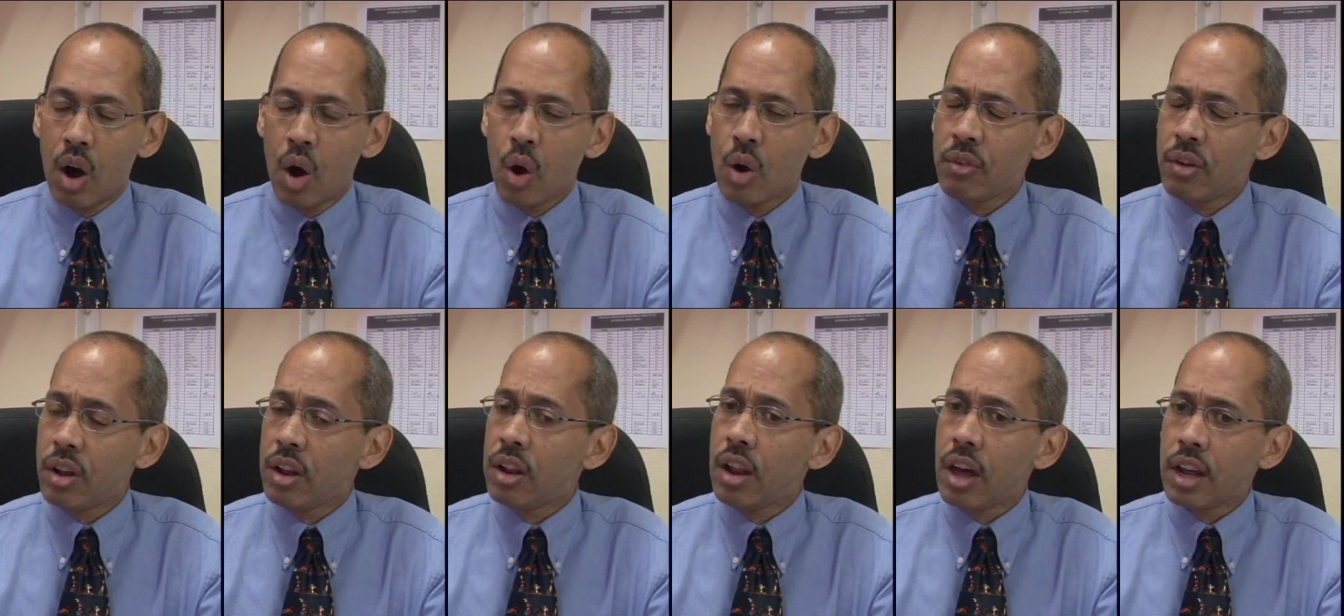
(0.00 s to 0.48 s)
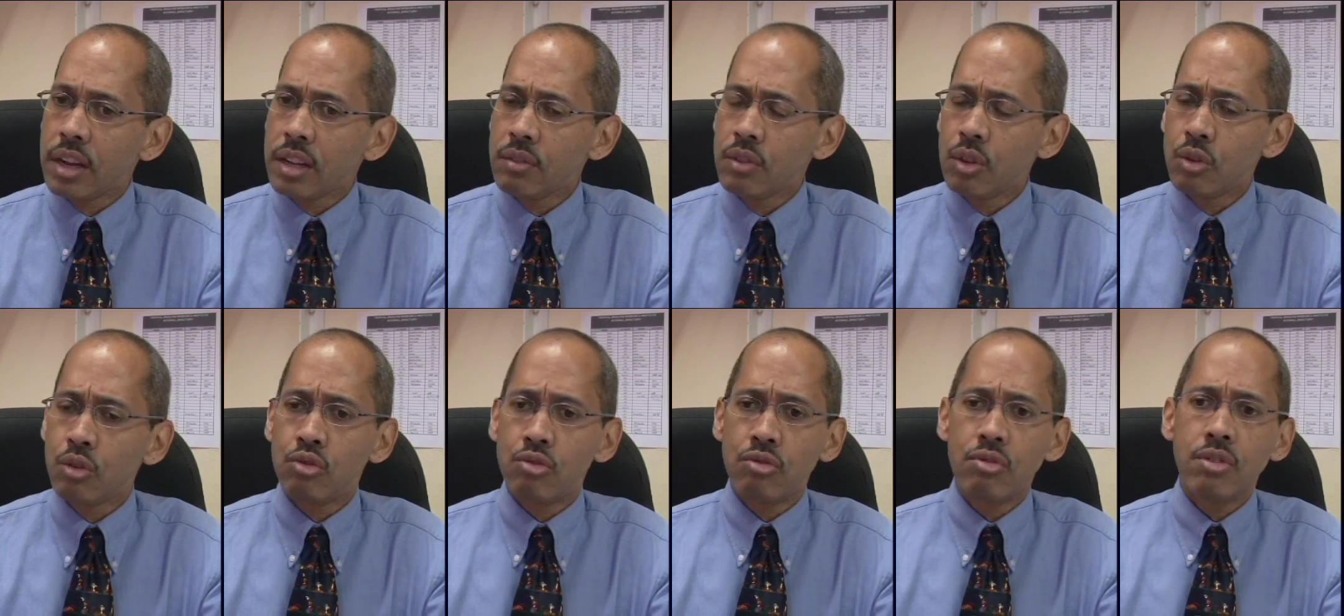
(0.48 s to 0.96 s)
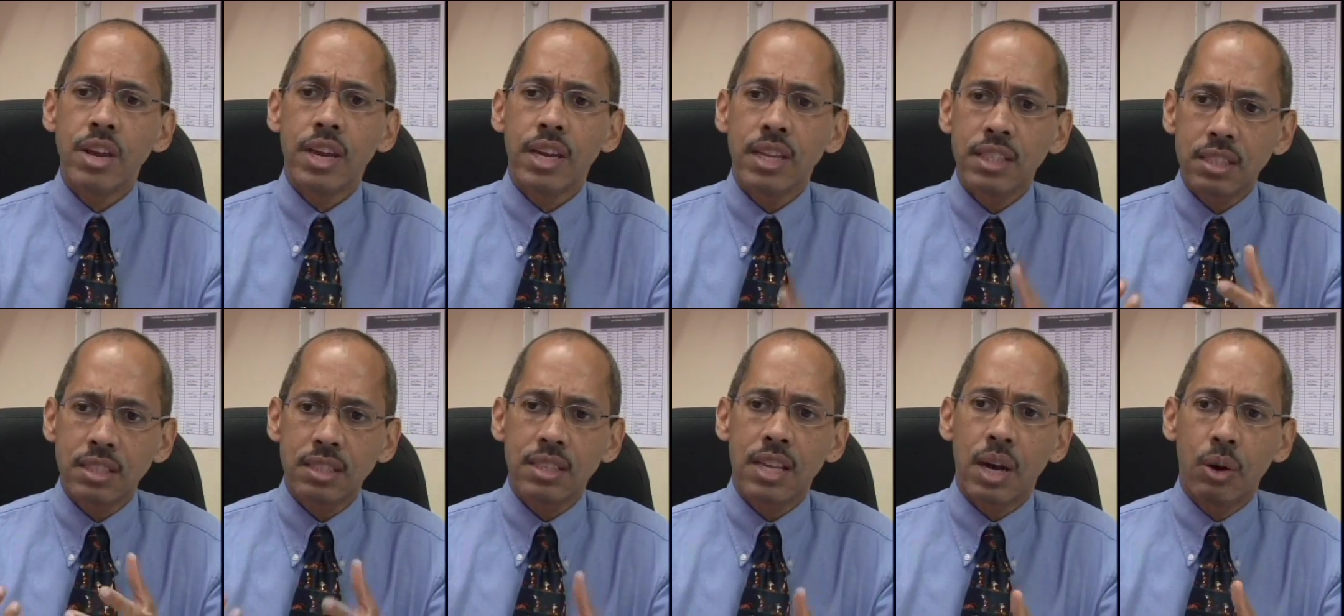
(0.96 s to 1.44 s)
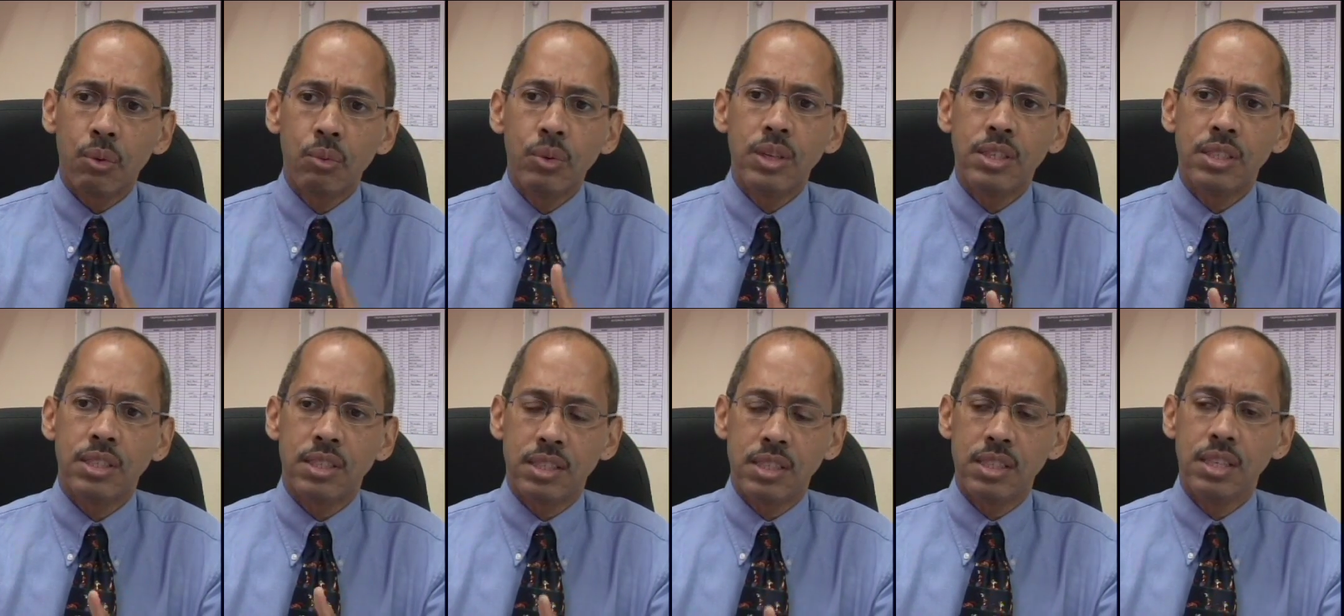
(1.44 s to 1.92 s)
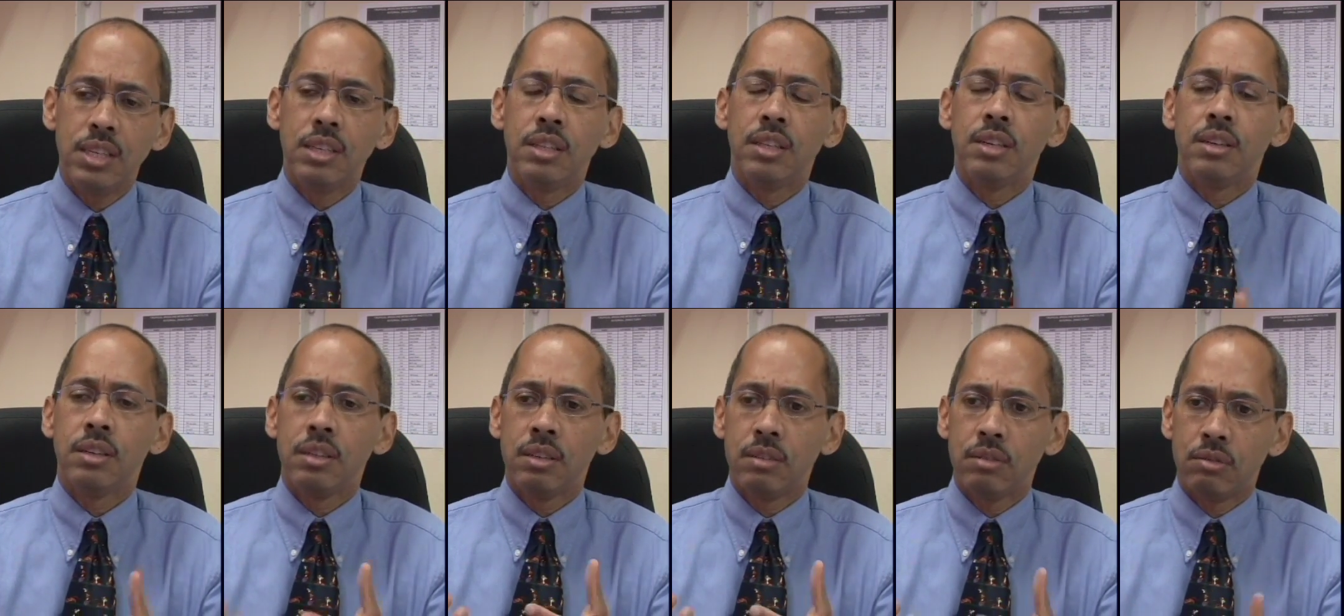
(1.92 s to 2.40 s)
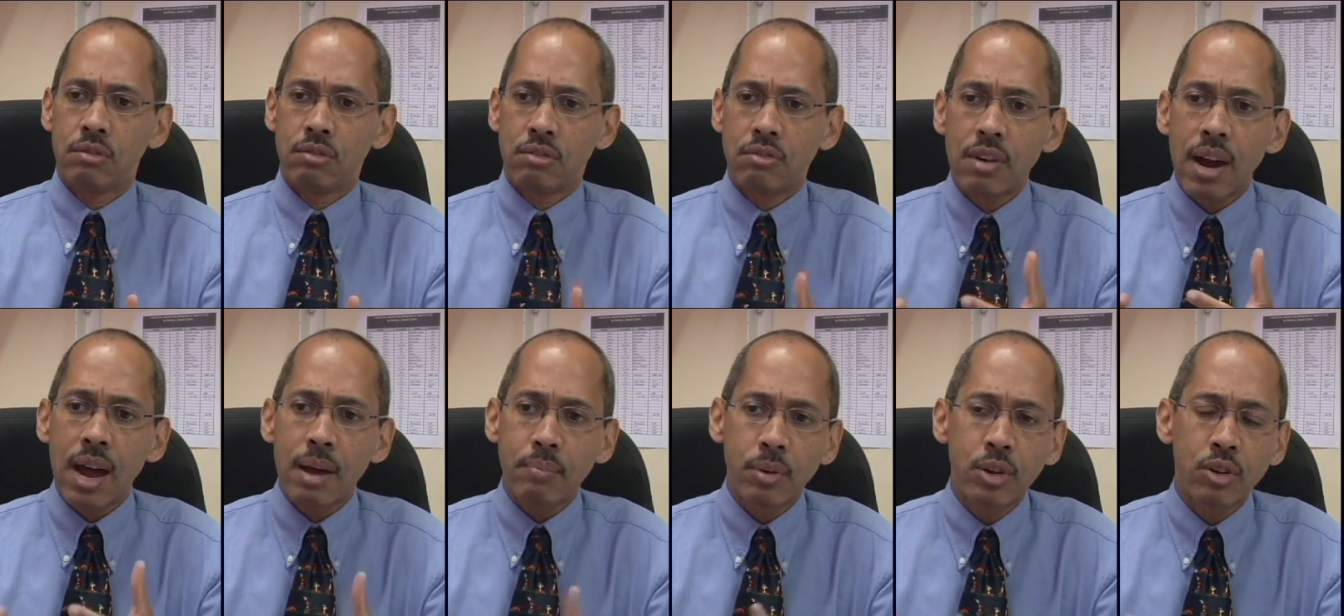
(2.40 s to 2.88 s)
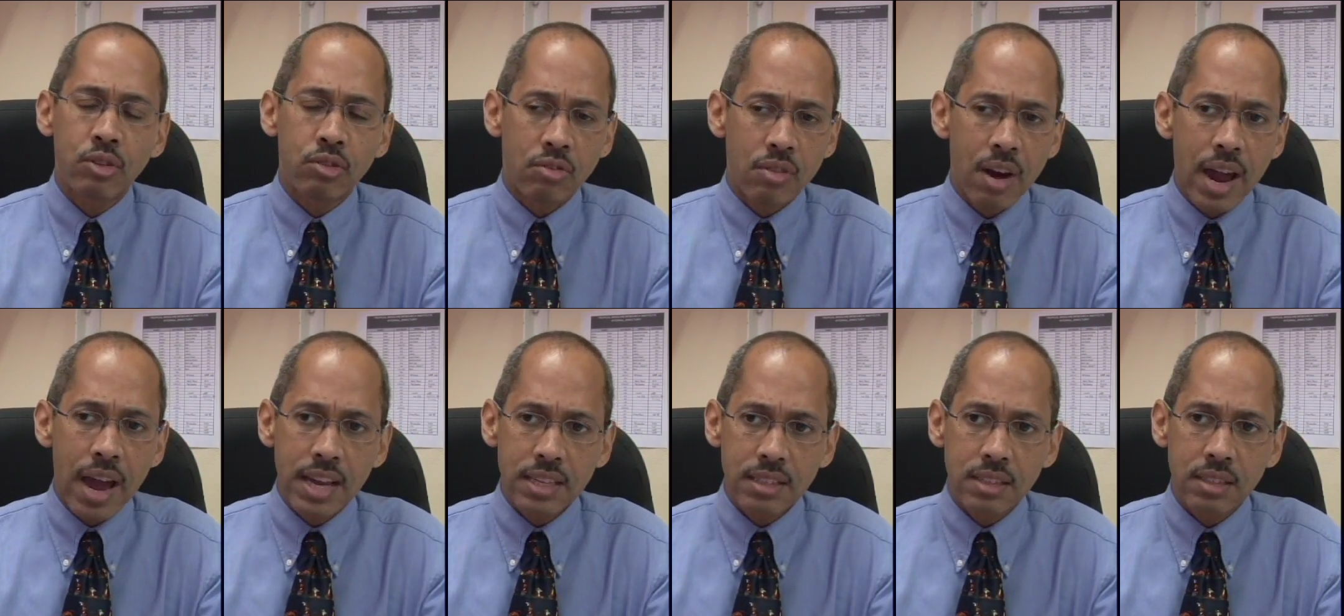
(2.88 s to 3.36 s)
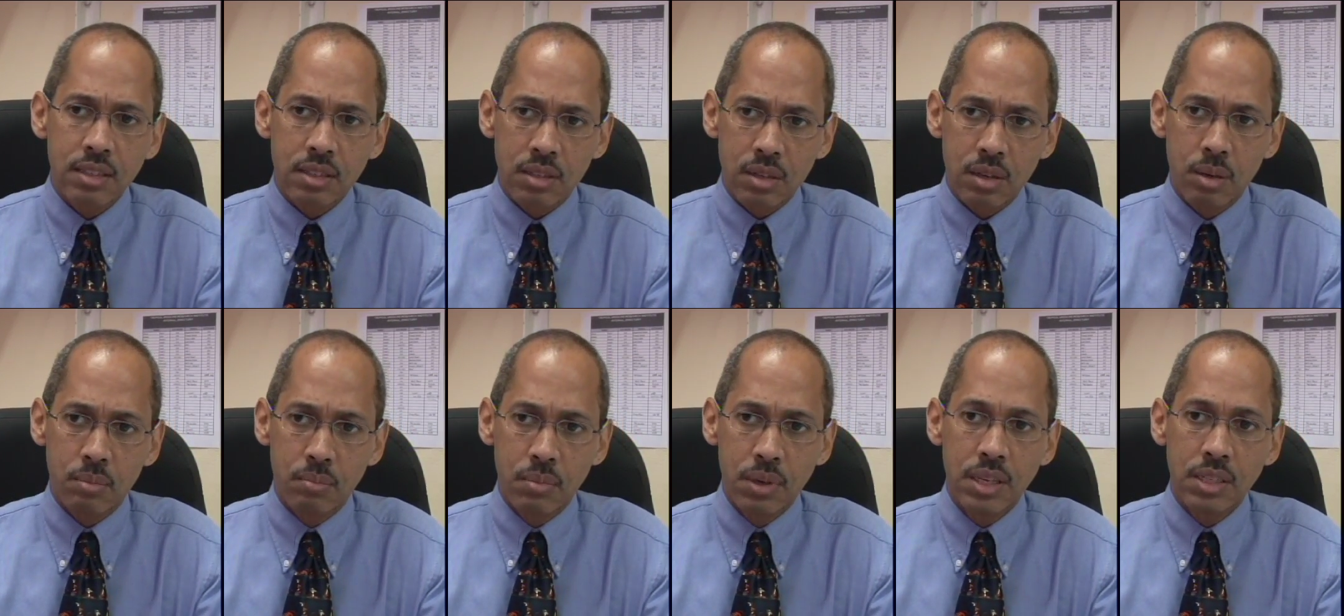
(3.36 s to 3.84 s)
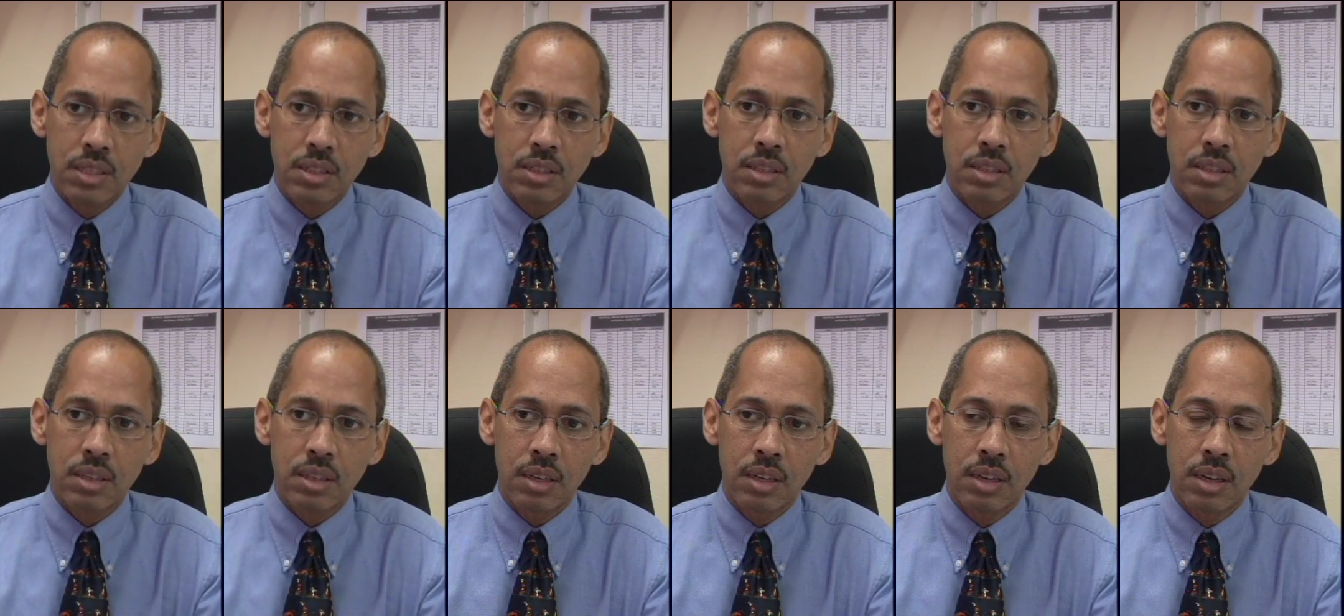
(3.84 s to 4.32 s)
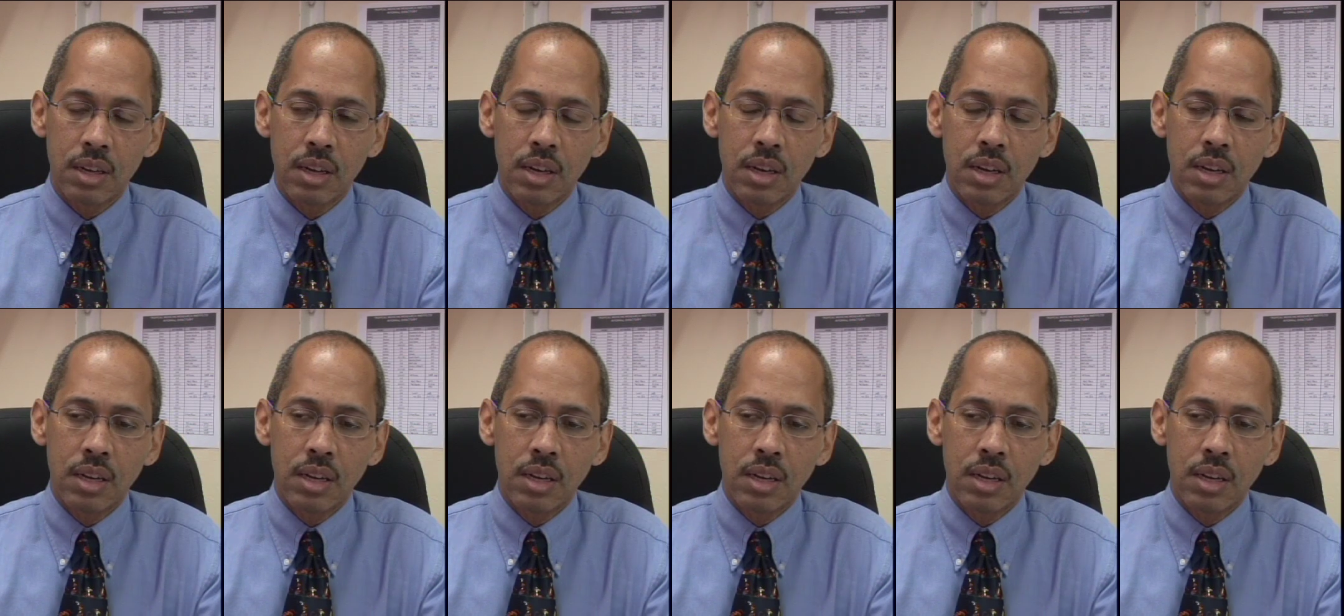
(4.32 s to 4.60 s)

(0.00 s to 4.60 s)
However, a lot of the rates that we see, the rapid rises in obesity,